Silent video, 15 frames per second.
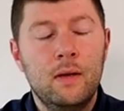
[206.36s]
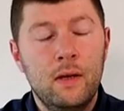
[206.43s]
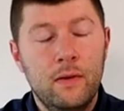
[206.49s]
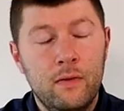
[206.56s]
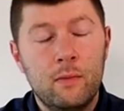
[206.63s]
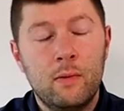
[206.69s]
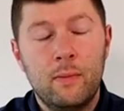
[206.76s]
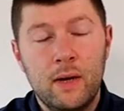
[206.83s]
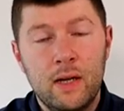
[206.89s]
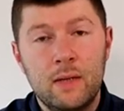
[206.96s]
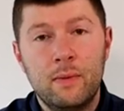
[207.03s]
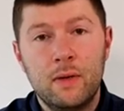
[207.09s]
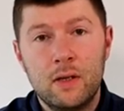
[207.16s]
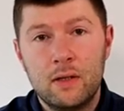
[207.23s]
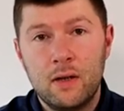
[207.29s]
if you're prepared
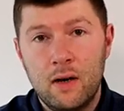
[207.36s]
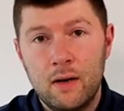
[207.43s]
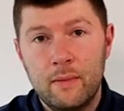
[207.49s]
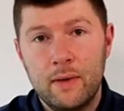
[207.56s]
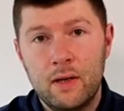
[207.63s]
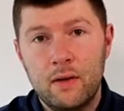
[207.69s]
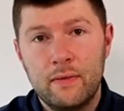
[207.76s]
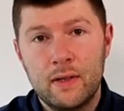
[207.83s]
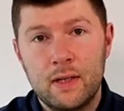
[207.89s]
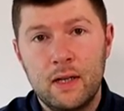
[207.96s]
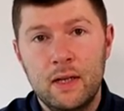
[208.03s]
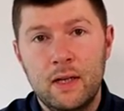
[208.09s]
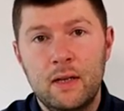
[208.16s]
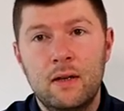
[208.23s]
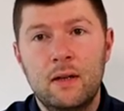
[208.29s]
to put the time in
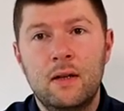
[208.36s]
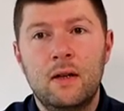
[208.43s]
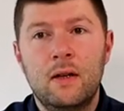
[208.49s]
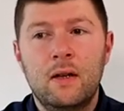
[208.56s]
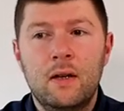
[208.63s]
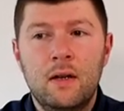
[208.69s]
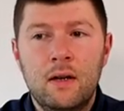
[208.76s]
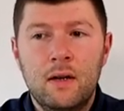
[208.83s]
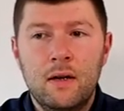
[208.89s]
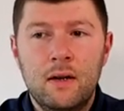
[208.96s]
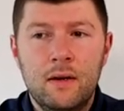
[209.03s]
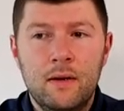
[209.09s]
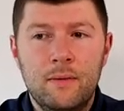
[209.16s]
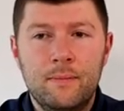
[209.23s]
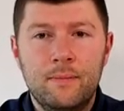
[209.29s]
obviously.
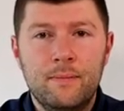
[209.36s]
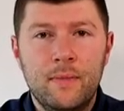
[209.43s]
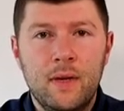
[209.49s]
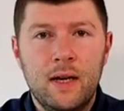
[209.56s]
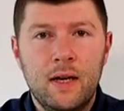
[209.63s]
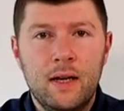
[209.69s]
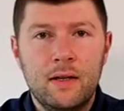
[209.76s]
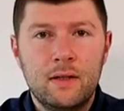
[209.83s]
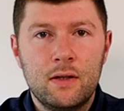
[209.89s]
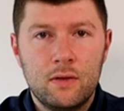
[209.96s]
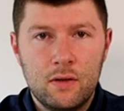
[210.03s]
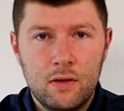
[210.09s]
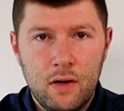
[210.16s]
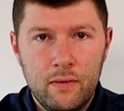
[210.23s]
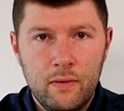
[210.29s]
Um, so
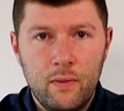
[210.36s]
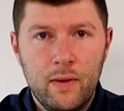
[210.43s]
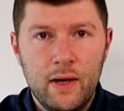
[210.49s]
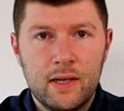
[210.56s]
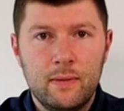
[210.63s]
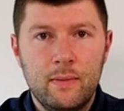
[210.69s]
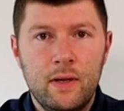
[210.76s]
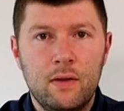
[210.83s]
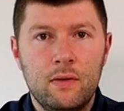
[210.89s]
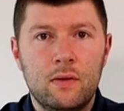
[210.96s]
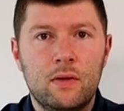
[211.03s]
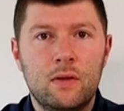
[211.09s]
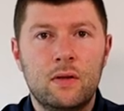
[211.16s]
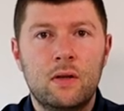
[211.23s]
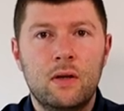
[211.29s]
start off with wax
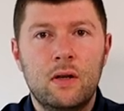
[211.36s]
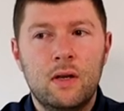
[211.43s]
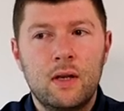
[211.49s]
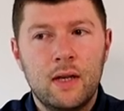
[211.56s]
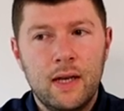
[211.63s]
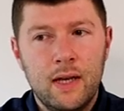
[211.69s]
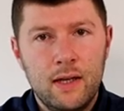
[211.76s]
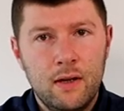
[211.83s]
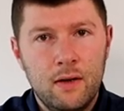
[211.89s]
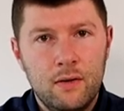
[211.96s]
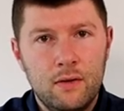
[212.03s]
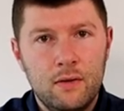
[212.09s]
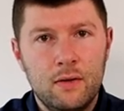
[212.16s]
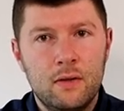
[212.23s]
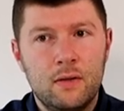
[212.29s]
melts, get
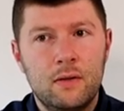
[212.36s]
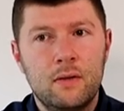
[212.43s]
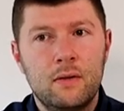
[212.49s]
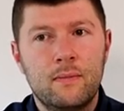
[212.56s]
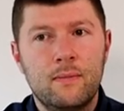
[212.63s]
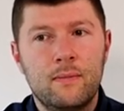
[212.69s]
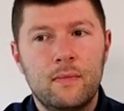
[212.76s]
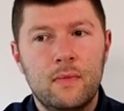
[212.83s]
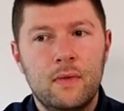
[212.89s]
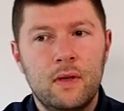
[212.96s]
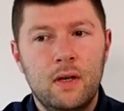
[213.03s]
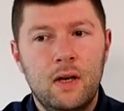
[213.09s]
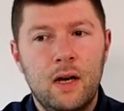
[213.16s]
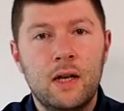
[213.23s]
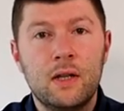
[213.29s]
those
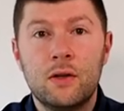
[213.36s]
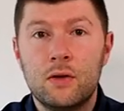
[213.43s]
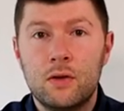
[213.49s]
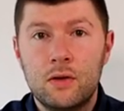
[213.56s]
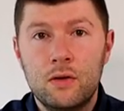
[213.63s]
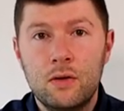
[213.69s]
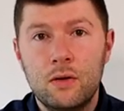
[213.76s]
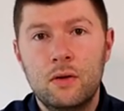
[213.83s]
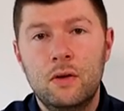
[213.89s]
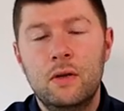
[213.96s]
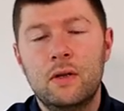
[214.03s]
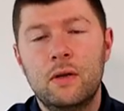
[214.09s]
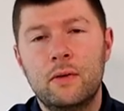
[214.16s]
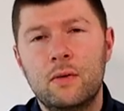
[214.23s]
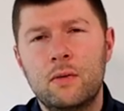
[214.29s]
understood.
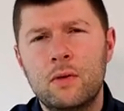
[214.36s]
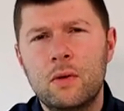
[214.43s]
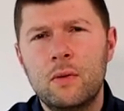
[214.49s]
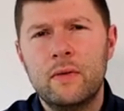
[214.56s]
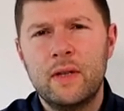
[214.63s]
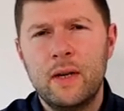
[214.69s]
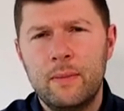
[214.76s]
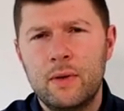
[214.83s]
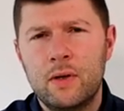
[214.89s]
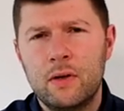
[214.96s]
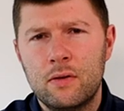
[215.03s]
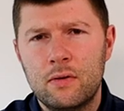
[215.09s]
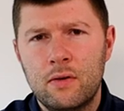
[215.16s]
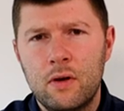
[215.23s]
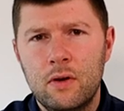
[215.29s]
So it's all to do with temperature
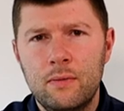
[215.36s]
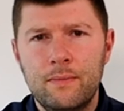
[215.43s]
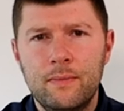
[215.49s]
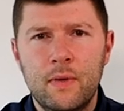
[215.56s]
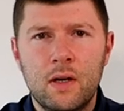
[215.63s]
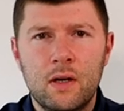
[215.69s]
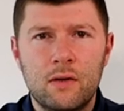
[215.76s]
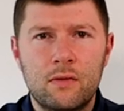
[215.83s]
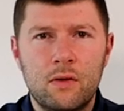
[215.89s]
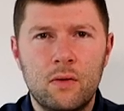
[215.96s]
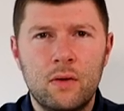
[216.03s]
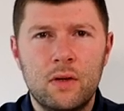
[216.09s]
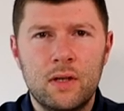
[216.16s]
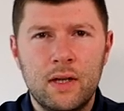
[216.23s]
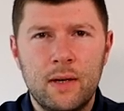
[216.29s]
control,
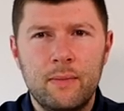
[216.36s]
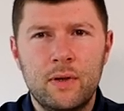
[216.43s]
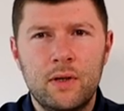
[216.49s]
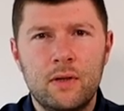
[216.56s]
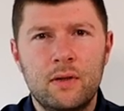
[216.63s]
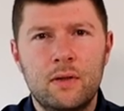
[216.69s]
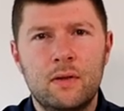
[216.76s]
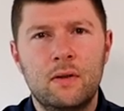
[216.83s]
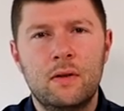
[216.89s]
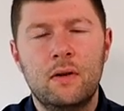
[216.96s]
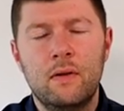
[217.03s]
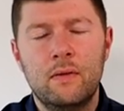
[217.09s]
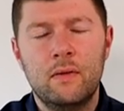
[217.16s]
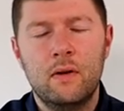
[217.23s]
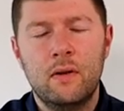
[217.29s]
controlling the temperatures
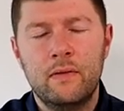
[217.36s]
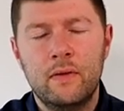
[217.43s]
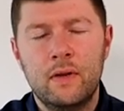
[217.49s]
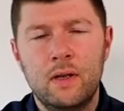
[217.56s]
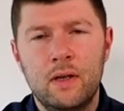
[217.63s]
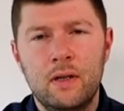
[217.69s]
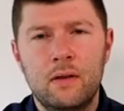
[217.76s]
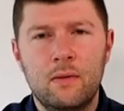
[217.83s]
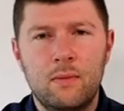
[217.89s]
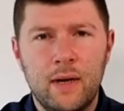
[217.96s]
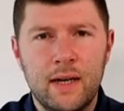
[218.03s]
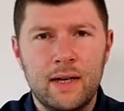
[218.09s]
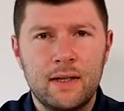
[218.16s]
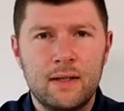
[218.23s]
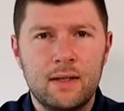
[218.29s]
of, of the, the
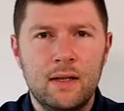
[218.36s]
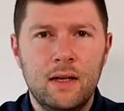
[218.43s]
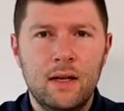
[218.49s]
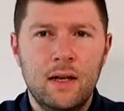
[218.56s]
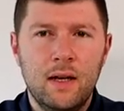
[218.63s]
wax